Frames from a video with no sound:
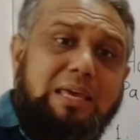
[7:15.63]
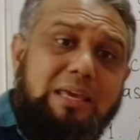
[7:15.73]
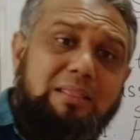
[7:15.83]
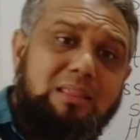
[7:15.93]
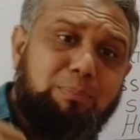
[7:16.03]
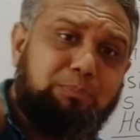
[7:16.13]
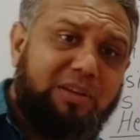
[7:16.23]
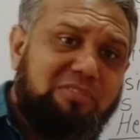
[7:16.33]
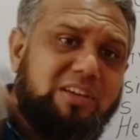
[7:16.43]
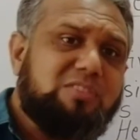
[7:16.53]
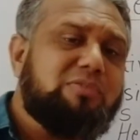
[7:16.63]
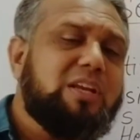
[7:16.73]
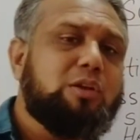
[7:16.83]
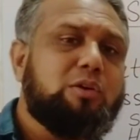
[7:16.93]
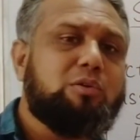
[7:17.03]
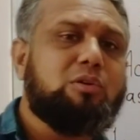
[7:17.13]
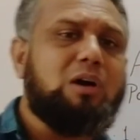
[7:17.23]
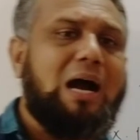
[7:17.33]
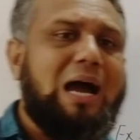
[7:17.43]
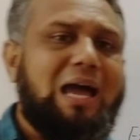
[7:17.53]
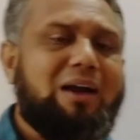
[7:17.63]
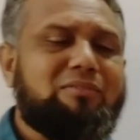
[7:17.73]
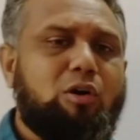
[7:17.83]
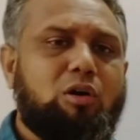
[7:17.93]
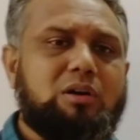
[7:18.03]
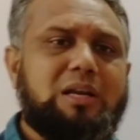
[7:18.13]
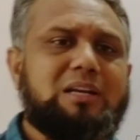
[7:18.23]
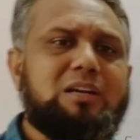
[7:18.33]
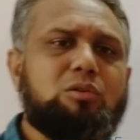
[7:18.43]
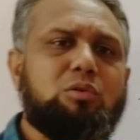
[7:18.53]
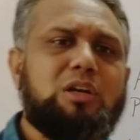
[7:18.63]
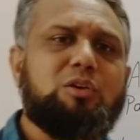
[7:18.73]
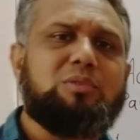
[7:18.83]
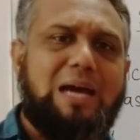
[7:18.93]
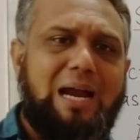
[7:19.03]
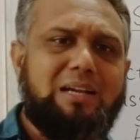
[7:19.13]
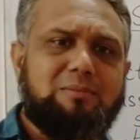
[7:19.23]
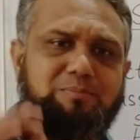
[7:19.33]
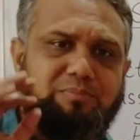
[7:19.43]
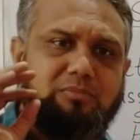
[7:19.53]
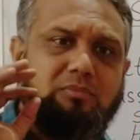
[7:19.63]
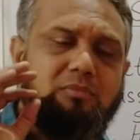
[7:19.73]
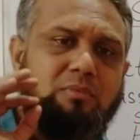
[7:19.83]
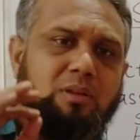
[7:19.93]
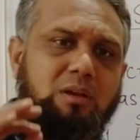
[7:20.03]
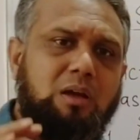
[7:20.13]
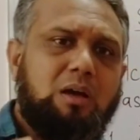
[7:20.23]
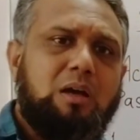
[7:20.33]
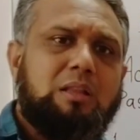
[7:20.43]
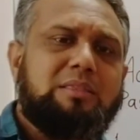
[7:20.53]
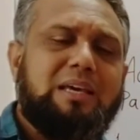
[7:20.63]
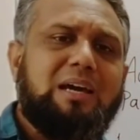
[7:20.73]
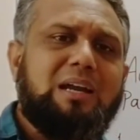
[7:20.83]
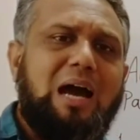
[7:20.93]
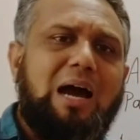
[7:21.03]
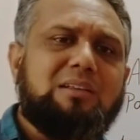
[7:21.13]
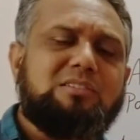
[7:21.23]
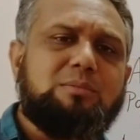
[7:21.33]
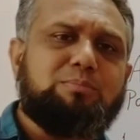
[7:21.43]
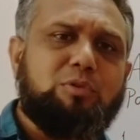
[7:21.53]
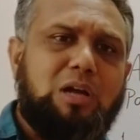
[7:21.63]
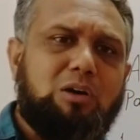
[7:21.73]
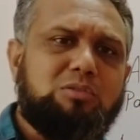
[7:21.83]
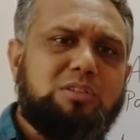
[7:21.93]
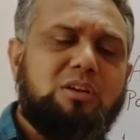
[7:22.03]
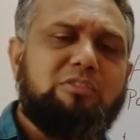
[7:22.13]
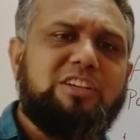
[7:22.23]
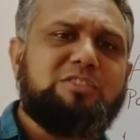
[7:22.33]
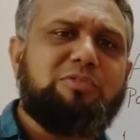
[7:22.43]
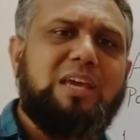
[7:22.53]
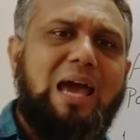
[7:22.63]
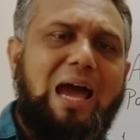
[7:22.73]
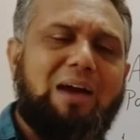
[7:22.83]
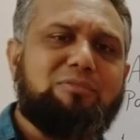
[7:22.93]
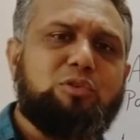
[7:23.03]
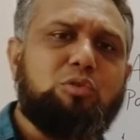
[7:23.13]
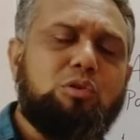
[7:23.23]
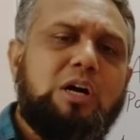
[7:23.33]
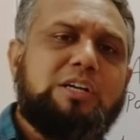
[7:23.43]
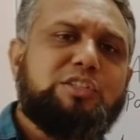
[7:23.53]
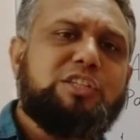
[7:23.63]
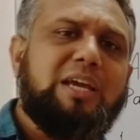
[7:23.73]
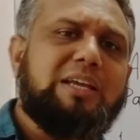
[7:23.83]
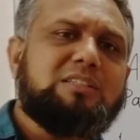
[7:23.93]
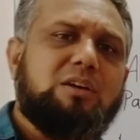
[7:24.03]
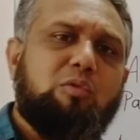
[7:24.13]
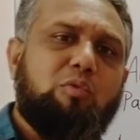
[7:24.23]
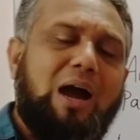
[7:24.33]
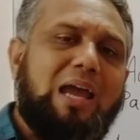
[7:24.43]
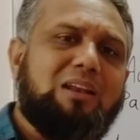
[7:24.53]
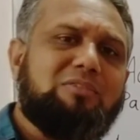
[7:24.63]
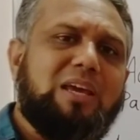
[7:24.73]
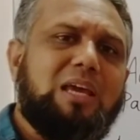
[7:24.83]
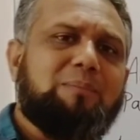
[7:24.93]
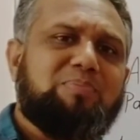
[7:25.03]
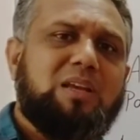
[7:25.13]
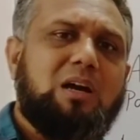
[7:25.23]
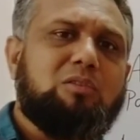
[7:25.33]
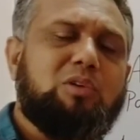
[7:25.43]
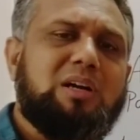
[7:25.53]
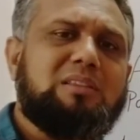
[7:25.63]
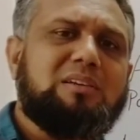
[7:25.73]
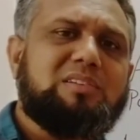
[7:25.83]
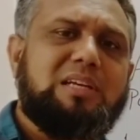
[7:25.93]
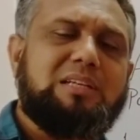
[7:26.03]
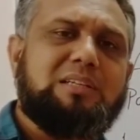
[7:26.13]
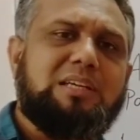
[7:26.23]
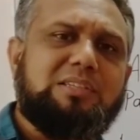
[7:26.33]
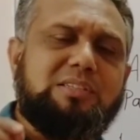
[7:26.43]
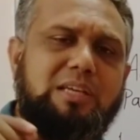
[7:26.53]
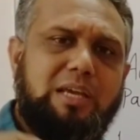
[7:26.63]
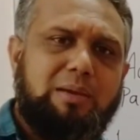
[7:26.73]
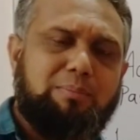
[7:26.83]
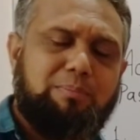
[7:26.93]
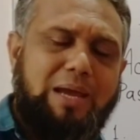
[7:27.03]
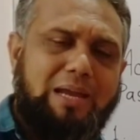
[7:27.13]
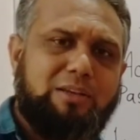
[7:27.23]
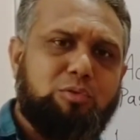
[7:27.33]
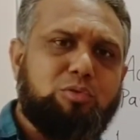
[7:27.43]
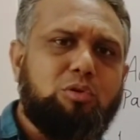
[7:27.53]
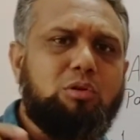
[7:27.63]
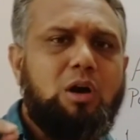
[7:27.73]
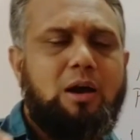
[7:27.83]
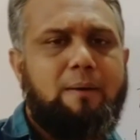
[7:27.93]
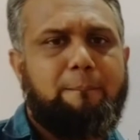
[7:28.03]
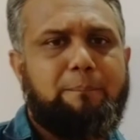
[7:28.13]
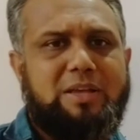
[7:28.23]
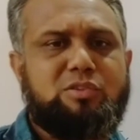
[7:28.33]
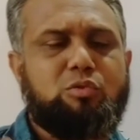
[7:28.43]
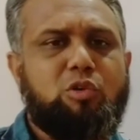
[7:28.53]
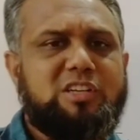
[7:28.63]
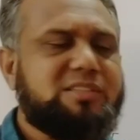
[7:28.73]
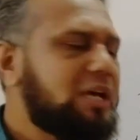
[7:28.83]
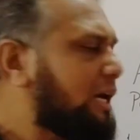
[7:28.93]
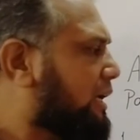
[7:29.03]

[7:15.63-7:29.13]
In the previous video I have already told you that there are some pronouns which we have to change while we convert the sentence active to passive voice.